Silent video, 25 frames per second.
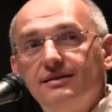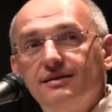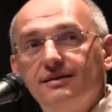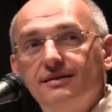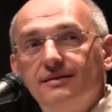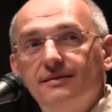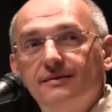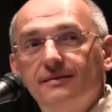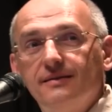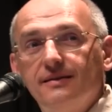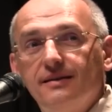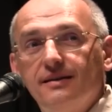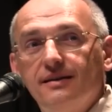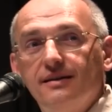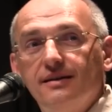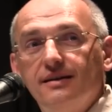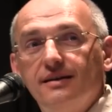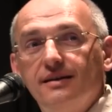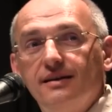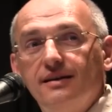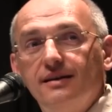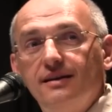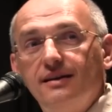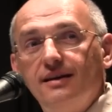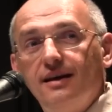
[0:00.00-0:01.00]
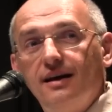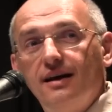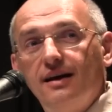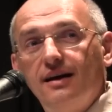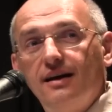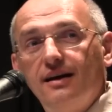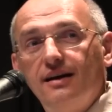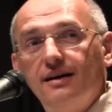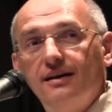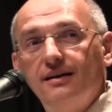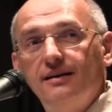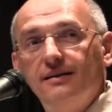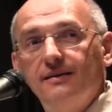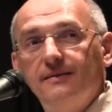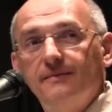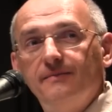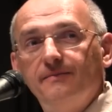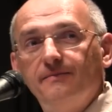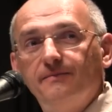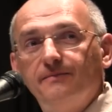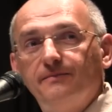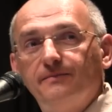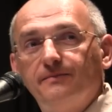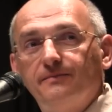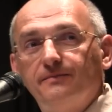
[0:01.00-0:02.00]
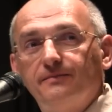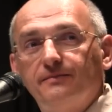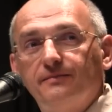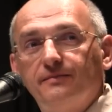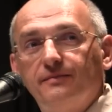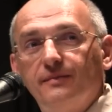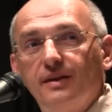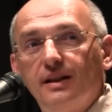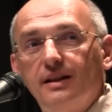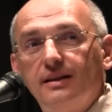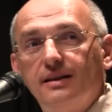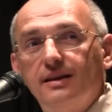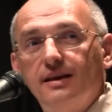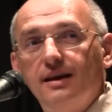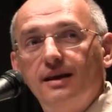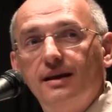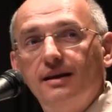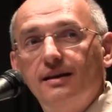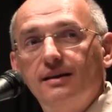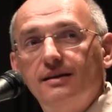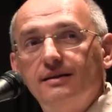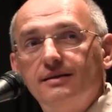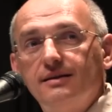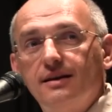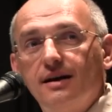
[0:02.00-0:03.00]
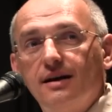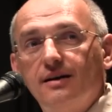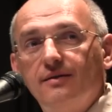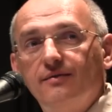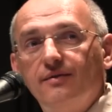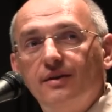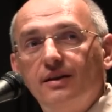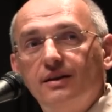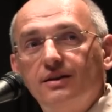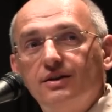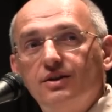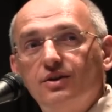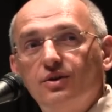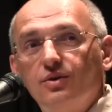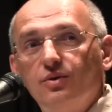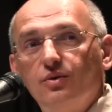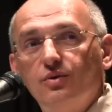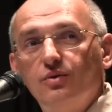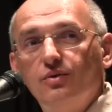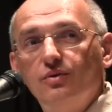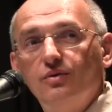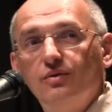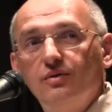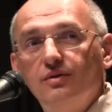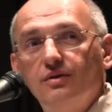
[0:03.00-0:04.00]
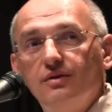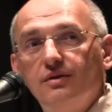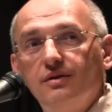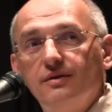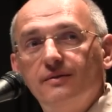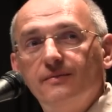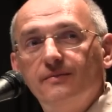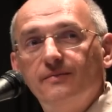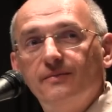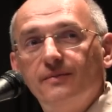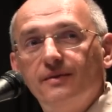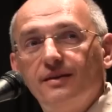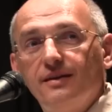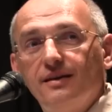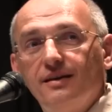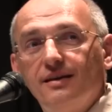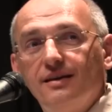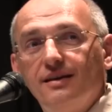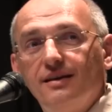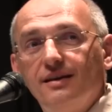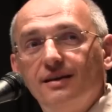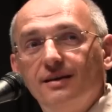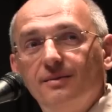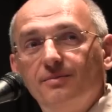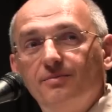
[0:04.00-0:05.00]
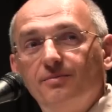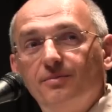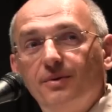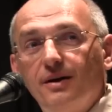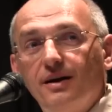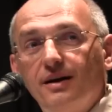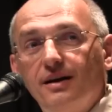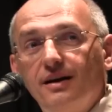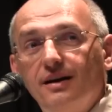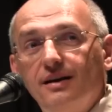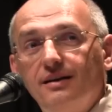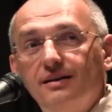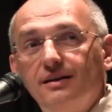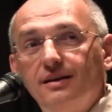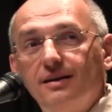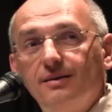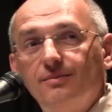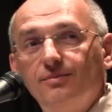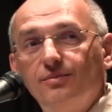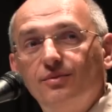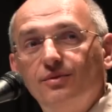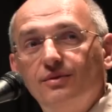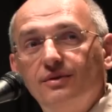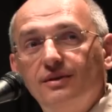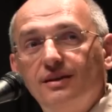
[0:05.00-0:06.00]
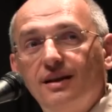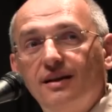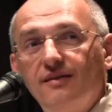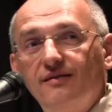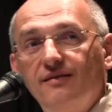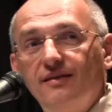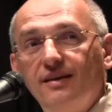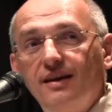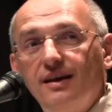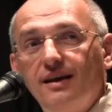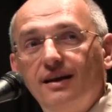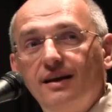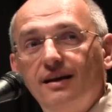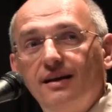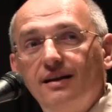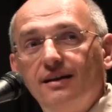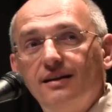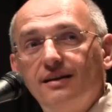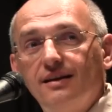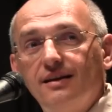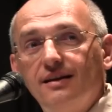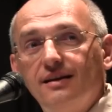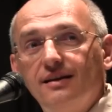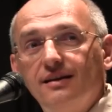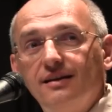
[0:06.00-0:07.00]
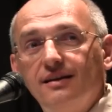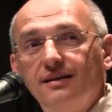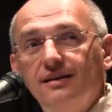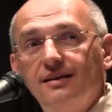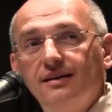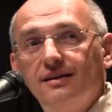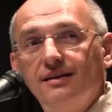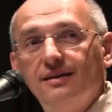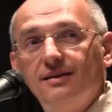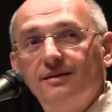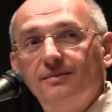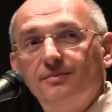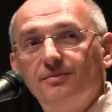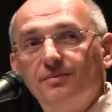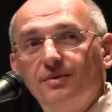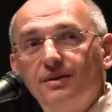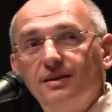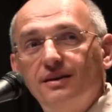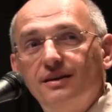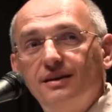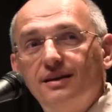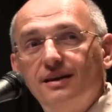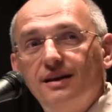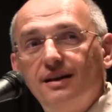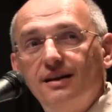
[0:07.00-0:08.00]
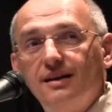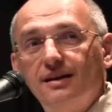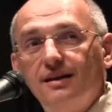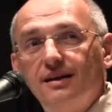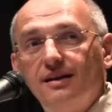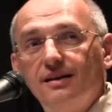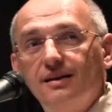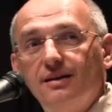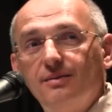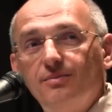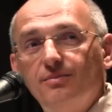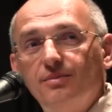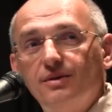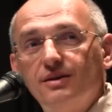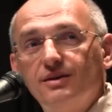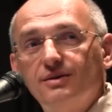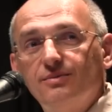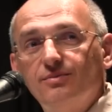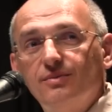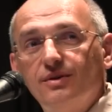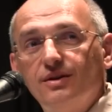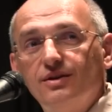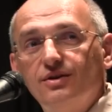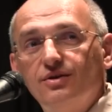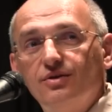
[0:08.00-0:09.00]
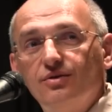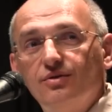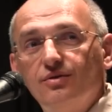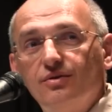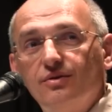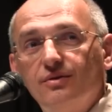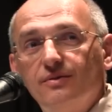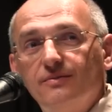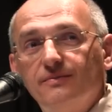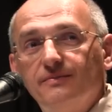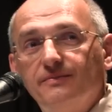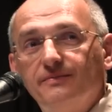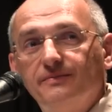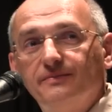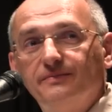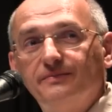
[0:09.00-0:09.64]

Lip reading: I swirled and I twisted. I worked all day, and that is why I probably lost